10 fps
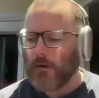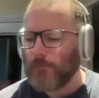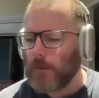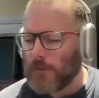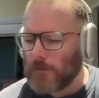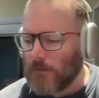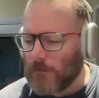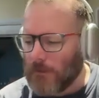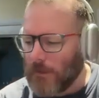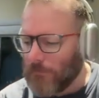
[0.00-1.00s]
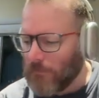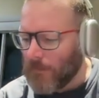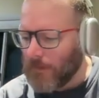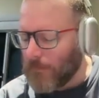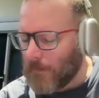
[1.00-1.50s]
I just lost you there for
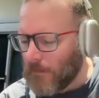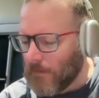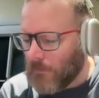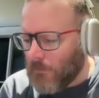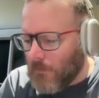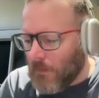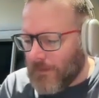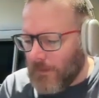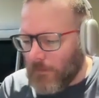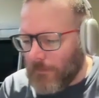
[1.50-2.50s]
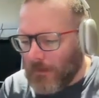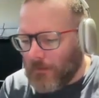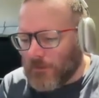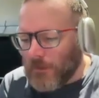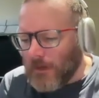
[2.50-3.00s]
a bit, but I think we're back
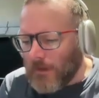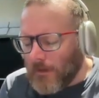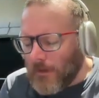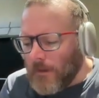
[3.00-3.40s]
on track.